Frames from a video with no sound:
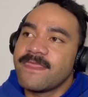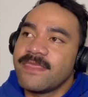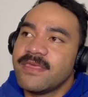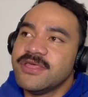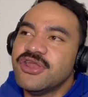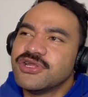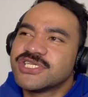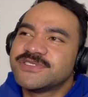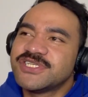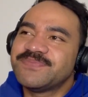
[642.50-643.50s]
you know,
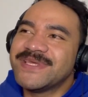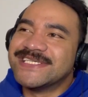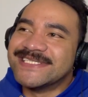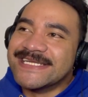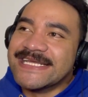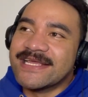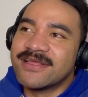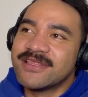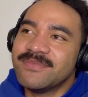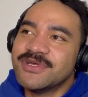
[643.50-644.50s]
just be sitting
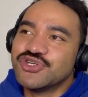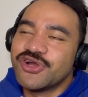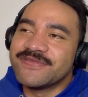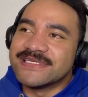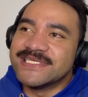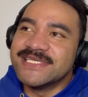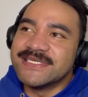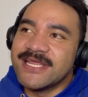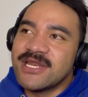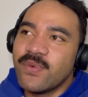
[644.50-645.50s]
the majority of the
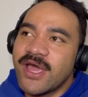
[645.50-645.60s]
season anyway.